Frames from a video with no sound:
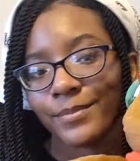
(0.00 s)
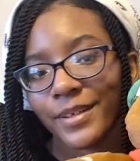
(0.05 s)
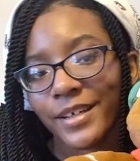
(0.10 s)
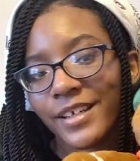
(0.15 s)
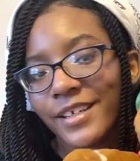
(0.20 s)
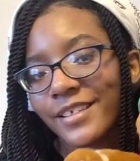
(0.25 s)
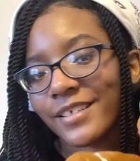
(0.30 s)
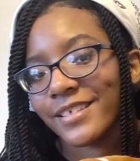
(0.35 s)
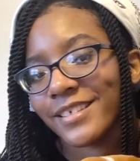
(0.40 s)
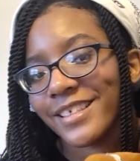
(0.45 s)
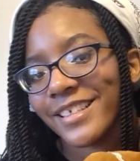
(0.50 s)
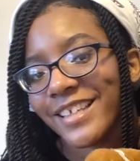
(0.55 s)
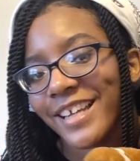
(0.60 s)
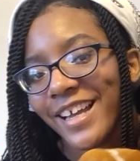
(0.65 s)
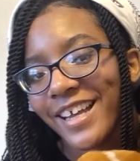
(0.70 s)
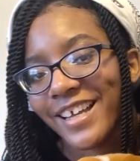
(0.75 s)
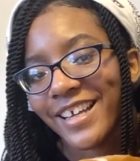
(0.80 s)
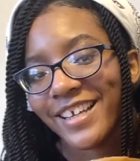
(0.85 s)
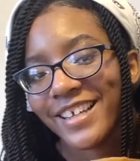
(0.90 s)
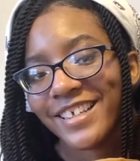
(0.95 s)
But,
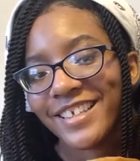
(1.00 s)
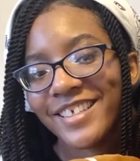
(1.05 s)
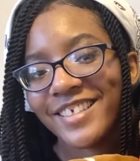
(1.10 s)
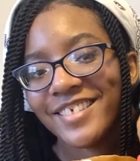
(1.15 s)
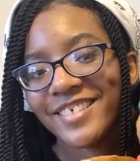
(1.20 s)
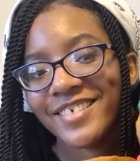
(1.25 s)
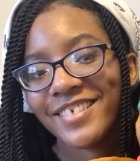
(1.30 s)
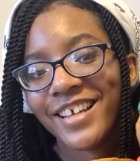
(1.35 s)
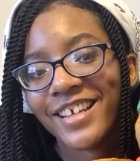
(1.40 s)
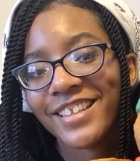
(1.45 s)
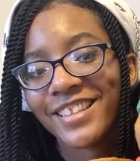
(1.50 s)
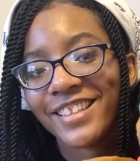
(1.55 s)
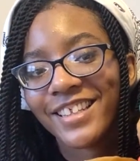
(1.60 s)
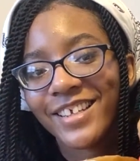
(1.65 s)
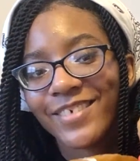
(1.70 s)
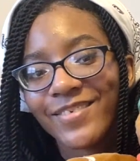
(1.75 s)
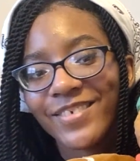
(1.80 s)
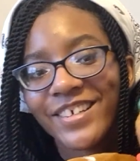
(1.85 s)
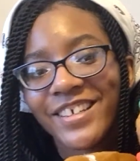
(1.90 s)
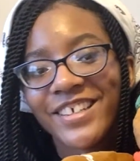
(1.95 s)
yeah, I
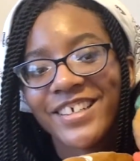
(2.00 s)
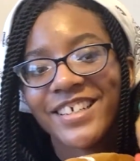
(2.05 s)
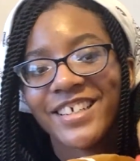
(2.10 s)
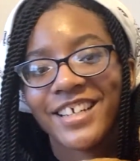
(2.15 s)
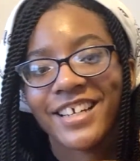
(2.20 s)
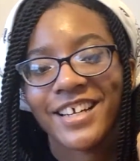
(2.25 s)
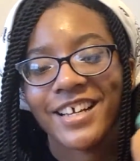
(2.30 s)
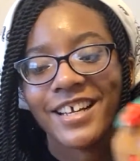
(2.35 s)
love her.